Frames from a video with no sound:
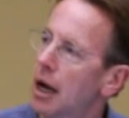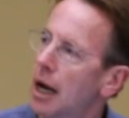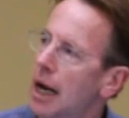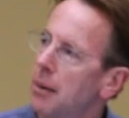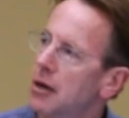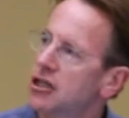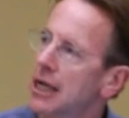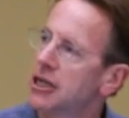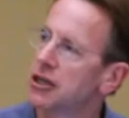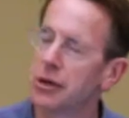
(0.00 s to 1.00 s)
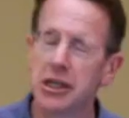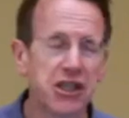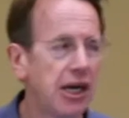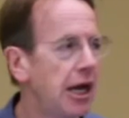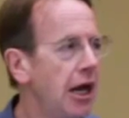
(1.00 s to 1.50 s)
how much data is
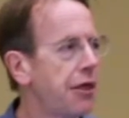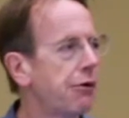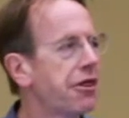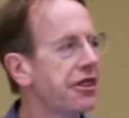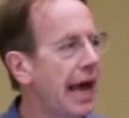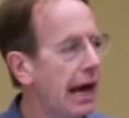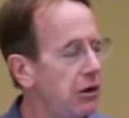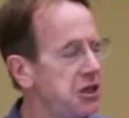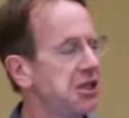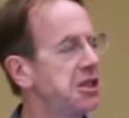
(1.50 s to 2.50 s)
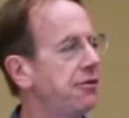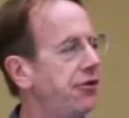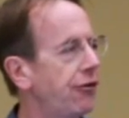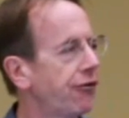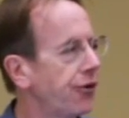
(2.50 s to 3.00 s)
there. There are thousands of
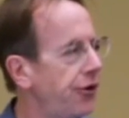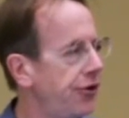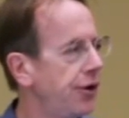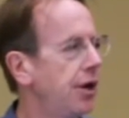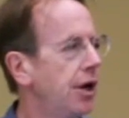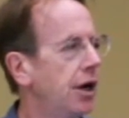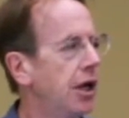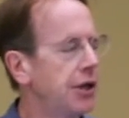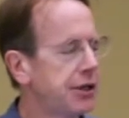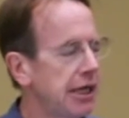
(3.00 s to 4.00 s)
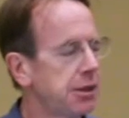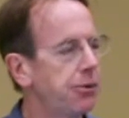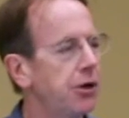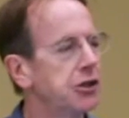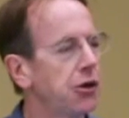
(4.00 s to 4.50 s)
different data
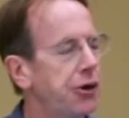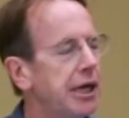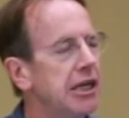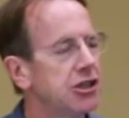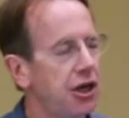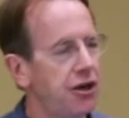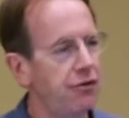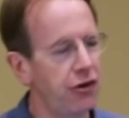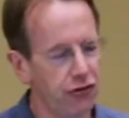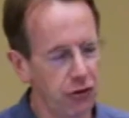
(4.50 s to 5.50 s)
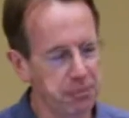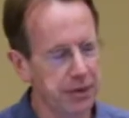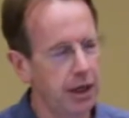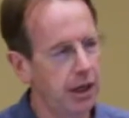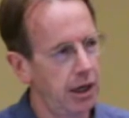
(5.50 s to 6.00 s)
points on each individual.
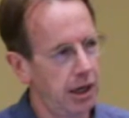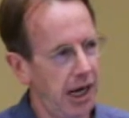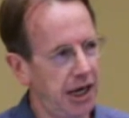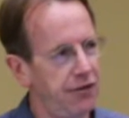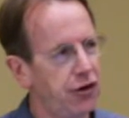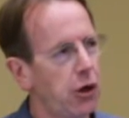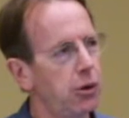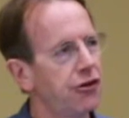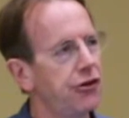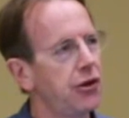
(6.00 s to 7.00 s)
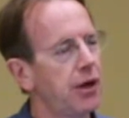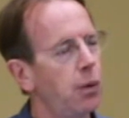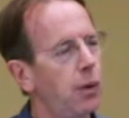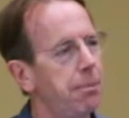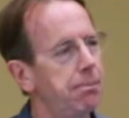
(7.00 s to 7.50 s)
And if you go onto the UK
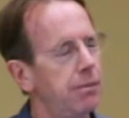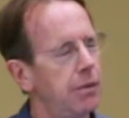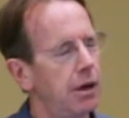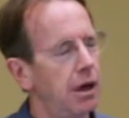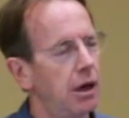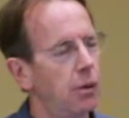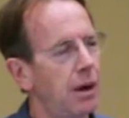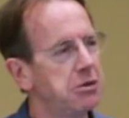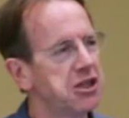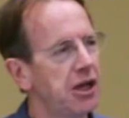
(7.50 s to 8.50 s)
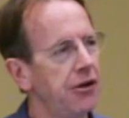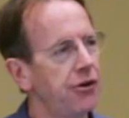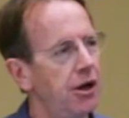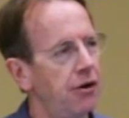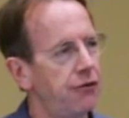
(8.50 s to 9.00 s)
website,
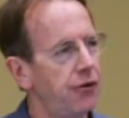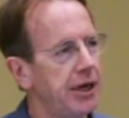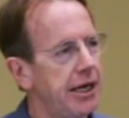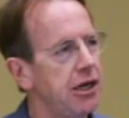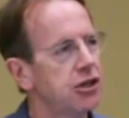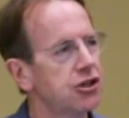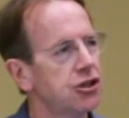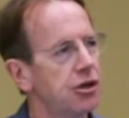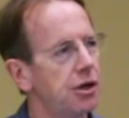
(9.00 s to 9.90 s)
for each